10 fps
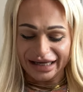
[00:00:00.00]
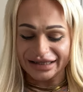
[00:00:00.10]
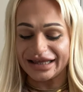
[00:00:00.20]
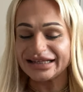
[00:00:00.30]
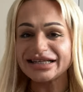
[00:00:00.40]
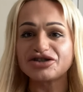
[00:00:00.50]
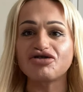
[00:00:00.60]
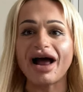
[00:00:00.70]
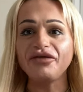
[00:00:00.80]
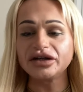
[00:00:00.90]
So this has
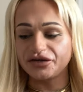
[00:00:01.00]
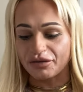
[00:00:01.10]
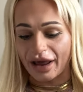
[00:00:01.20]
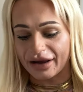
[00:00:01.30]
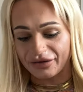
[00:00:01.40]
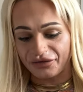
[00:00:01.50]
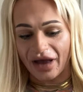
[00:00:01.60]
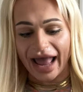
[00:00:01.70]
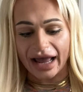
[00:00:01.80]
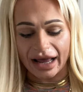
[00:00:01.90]
traveled from like, for,
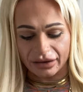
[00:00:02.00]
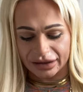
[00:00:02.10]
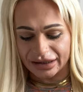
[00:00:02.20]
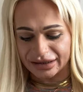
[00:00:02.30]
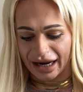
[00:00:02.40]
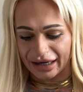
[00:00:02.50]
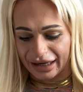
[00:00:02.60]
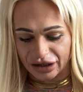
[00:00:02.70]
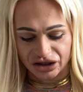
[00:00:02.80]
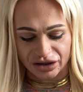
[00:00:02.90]
eh, this is like
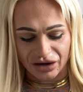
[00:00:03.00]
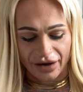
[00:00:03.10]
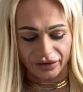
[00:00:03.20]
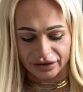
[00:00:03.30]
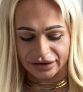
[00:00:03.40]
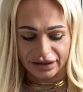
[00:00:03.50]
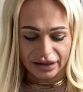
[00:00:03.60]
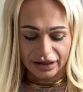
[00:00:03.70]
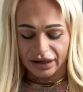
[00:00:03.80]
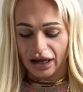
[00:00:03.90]
literally traveled
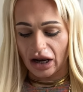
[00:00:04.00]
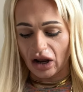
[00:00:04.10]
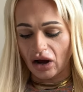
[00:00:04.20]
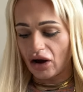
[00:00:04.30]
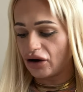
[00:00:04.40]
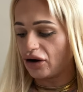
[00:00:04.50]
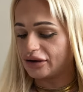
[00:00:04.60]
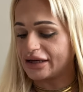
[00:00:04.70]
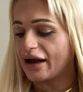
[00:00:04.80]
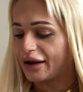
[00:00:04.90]
a long, long
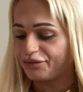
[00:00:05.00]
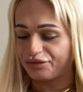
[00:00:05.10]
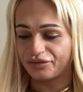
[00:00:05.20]
time.